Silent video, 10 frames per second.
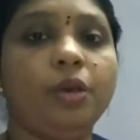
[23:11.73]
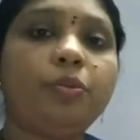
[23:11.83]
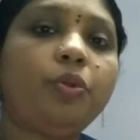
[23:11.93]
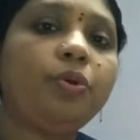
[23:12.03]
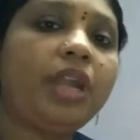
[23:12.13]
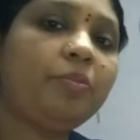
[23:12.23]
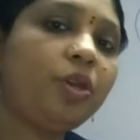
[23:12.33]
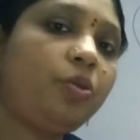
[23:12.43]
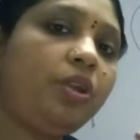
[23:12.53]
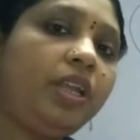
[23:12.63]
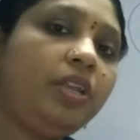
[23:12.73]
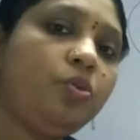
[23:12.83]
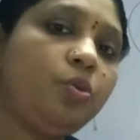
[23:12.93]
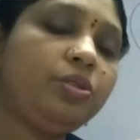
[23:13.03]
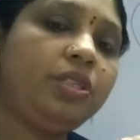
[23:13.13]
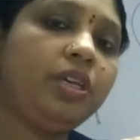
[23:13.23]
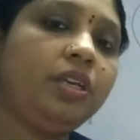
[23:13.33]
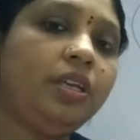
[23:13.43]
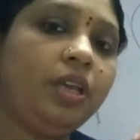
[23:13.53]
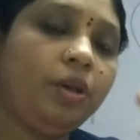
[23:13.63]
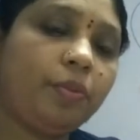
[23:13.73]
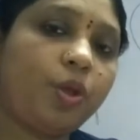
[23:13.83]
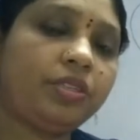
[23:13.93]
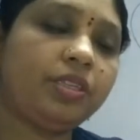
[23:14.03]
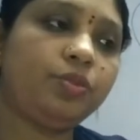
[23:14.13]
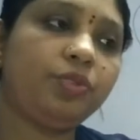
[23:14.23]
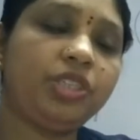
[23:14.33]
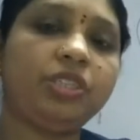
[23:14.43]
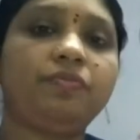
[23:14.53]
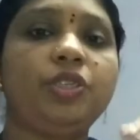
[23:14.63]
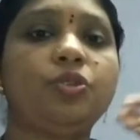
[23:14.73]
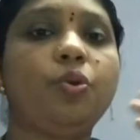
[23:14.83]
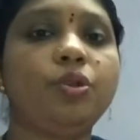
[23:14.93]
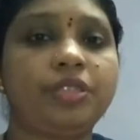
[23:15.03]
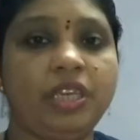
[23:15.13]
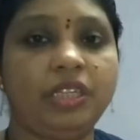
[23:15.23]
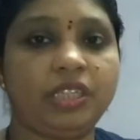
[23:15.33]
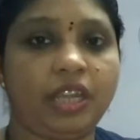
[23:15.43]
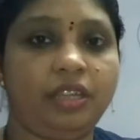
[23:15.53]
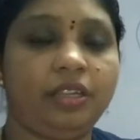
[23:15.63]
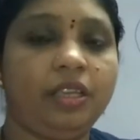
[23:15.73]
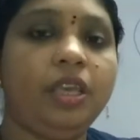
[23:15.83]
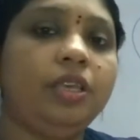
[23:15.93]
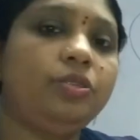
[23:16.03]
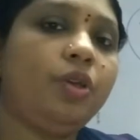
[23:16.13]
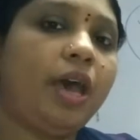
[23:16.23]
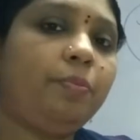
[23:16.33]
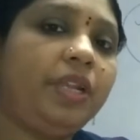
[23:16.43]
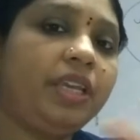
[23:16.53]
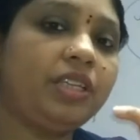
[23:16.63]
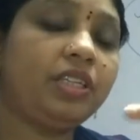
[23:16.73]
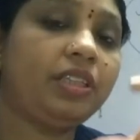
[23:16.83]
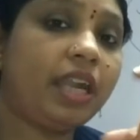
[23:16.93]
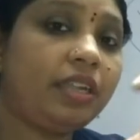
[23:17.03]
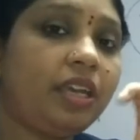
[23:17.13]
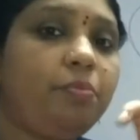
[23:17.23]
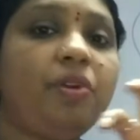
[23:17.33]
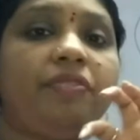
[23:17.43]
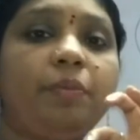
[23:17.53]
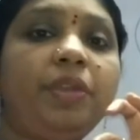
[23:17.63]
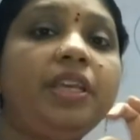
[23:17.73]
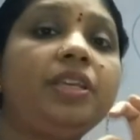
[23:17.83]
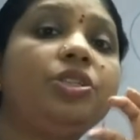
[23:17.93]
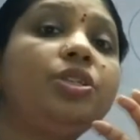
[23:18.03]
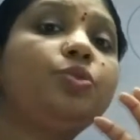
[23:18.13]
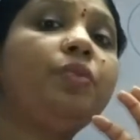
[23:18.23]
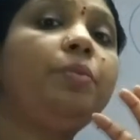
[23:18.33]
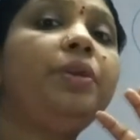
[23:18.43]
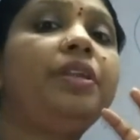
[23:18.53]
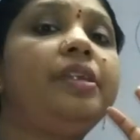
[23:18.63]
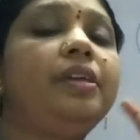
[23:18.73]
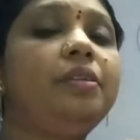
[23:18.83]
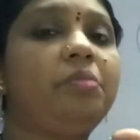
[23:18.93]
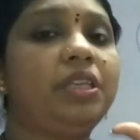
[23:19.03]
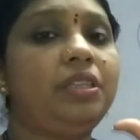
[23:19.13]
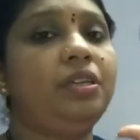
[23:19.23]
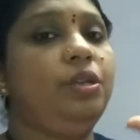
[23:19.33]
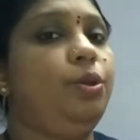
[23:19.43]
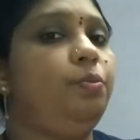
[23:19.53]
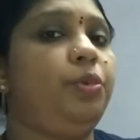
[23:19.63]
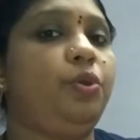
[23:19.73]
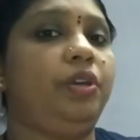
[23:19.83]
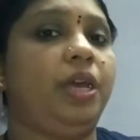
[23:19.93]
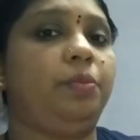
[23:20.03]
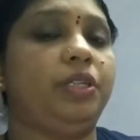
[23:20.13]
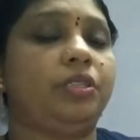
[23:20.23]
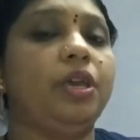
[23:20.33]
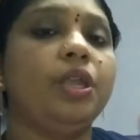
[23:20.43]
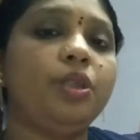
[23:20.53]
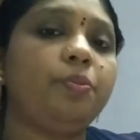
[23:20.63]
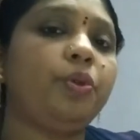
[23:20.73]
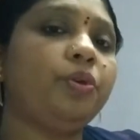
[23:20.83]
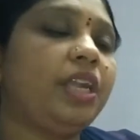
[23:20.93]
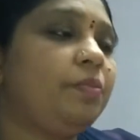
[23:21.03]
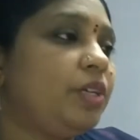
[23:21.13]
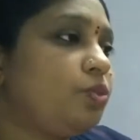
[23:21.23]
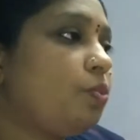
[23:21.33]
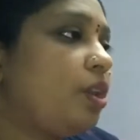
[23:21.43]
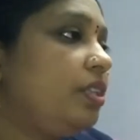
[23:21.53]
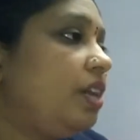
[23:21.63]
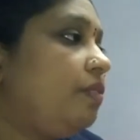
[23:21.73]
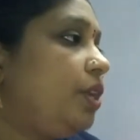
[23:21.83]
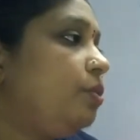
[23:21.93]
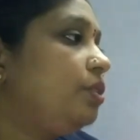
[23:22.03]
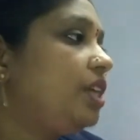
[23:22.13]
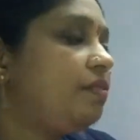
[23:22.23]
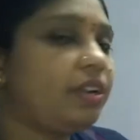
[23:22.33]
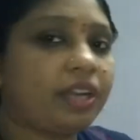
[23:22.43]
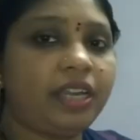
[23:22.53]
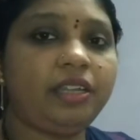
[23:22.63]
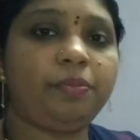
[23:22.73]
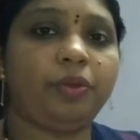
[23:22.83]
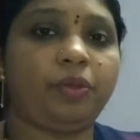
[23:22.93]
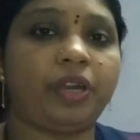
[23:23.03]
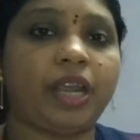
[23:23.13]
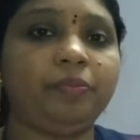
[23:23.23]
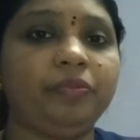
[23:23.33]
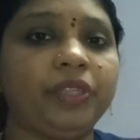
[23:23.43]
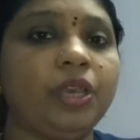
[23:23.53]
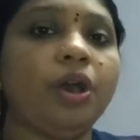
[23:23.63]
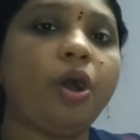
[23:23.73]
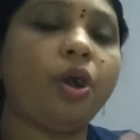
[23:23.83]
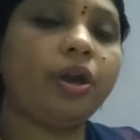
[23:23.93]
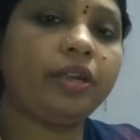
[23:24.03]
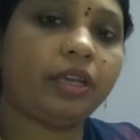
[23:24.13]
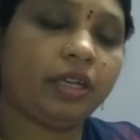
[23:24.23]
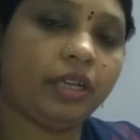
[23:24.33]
Programmer only knows the process which goes inside. So application, that type of applications will be written by the programmers. Now programmers, what they will do, they will write a program or